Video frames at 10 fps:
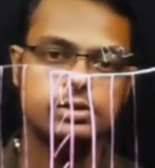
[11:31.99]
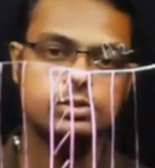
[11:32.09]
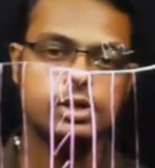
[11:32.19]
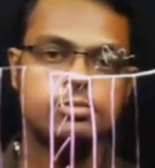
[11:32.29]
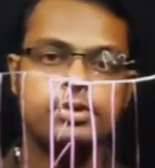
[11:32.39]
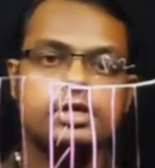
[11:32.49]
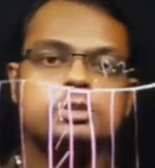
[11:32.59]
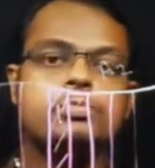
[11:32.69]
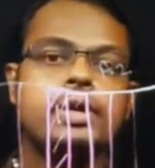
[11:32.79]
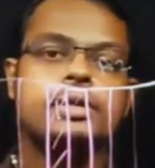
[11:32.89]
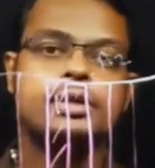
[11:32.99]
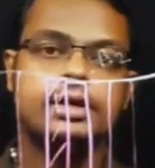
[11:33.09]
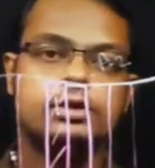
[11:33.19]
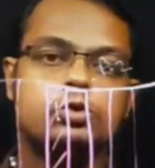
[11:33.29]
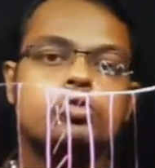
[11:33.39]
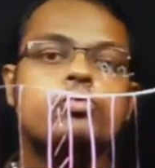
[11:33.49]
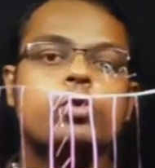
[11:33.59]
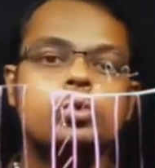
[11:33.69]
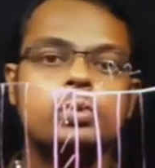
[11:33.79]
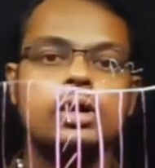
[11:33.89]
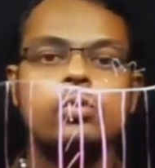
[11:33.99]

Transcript: so let me explain that two formula,